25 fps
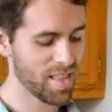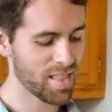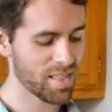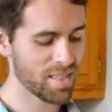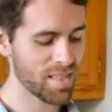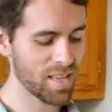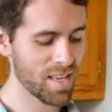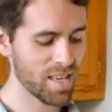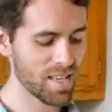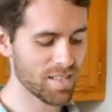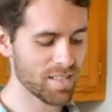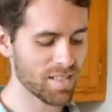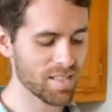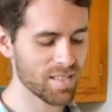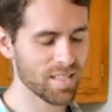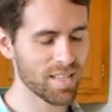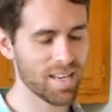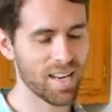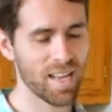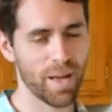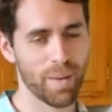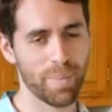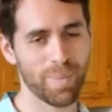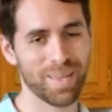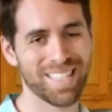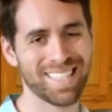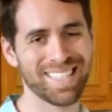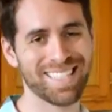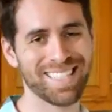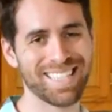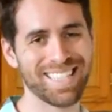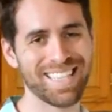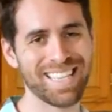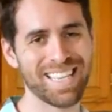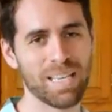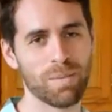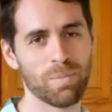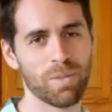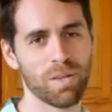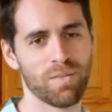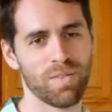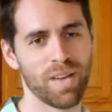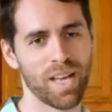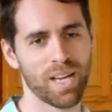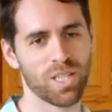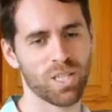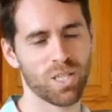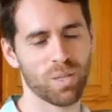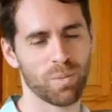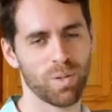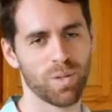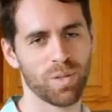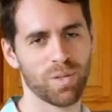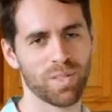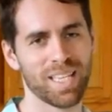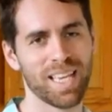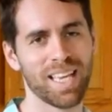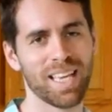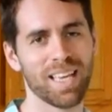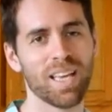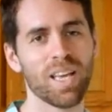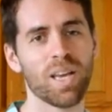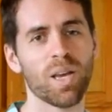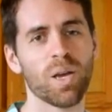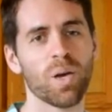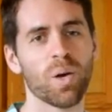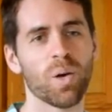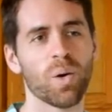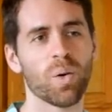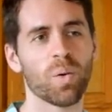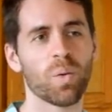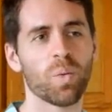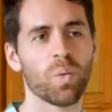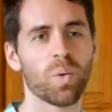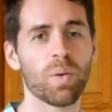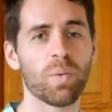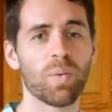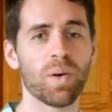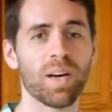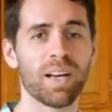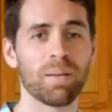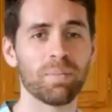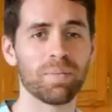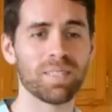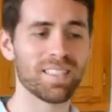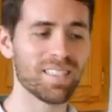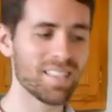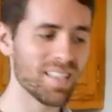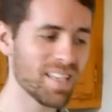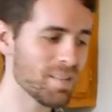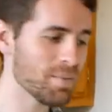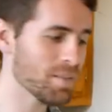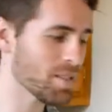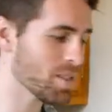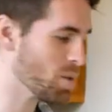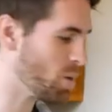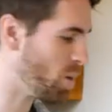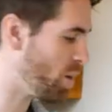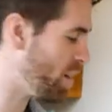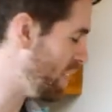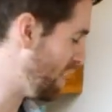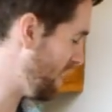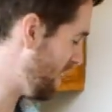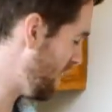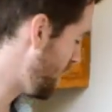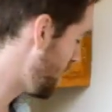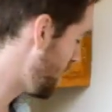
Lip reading: This is going to help steam your vegetables. We want them steamed and oily.